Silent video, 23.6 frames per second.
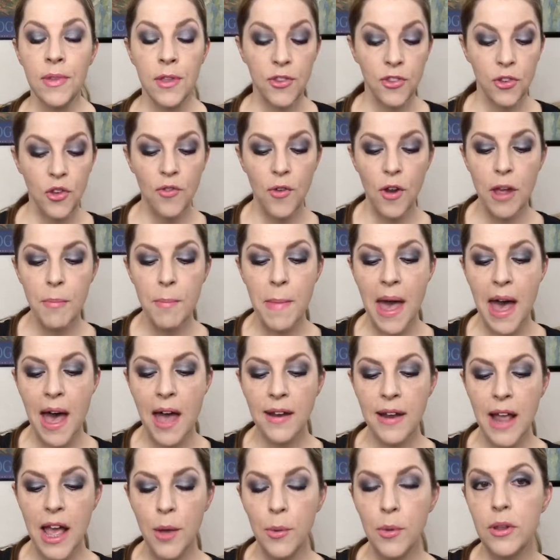So very
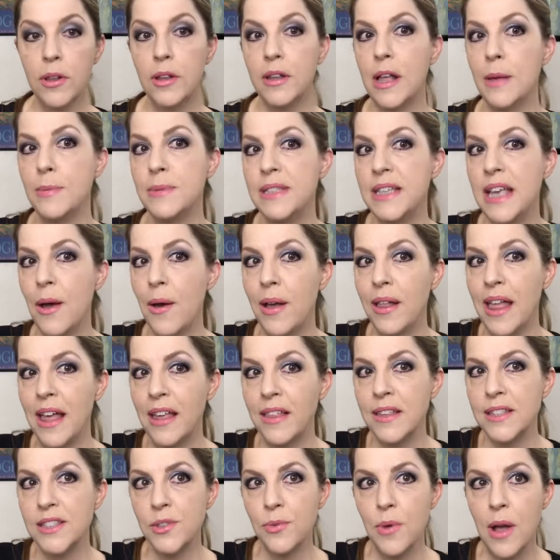matte. I will see how I like
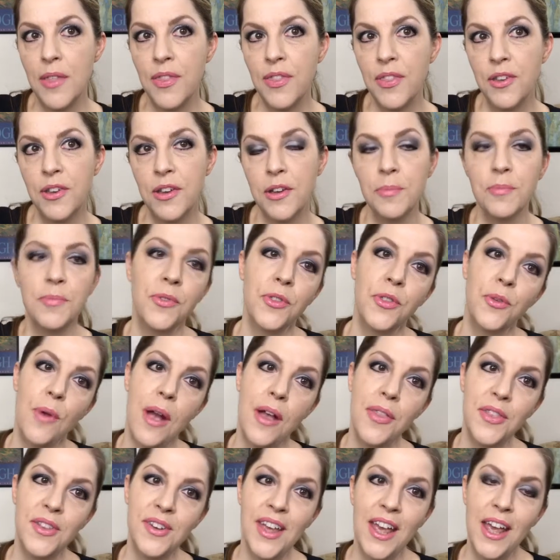this throughout
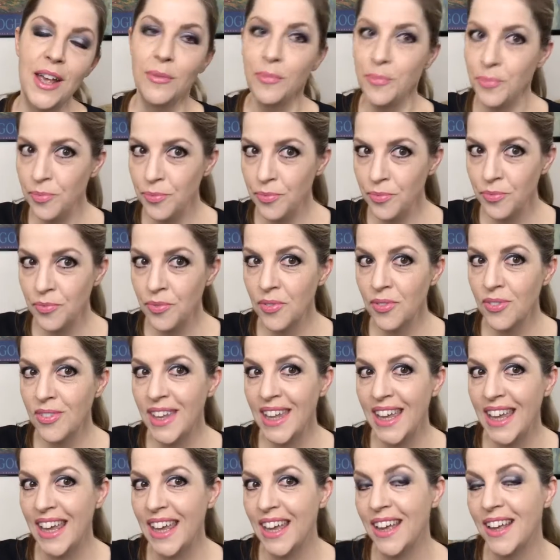the day,
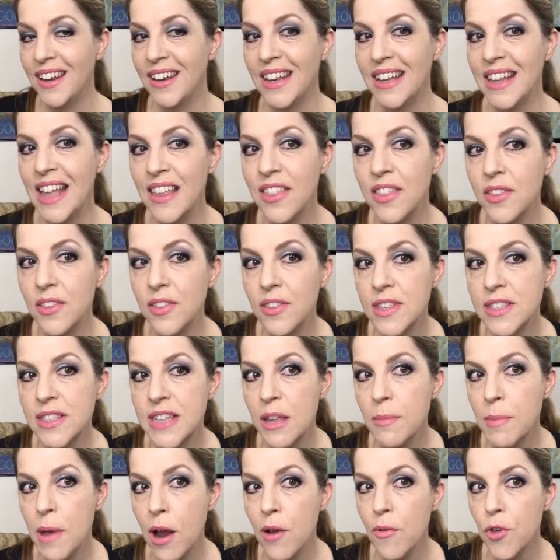and I like the
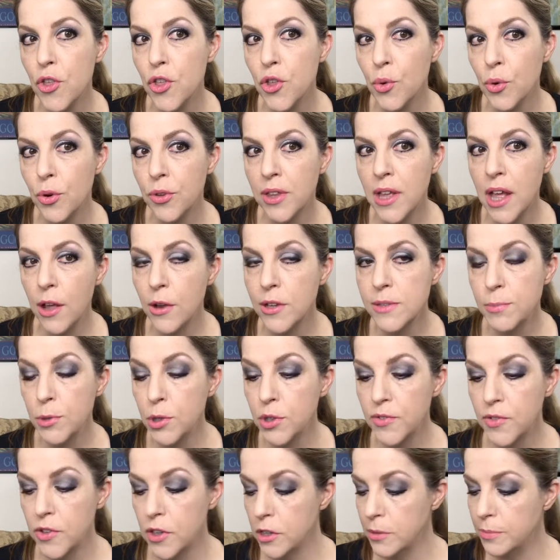staying power for sure. The color is
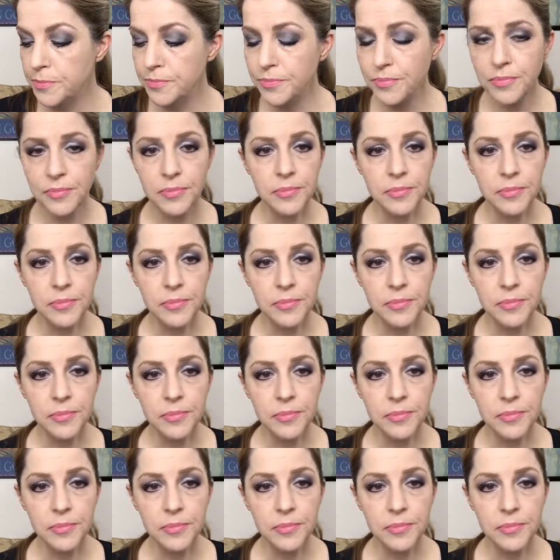beautiful.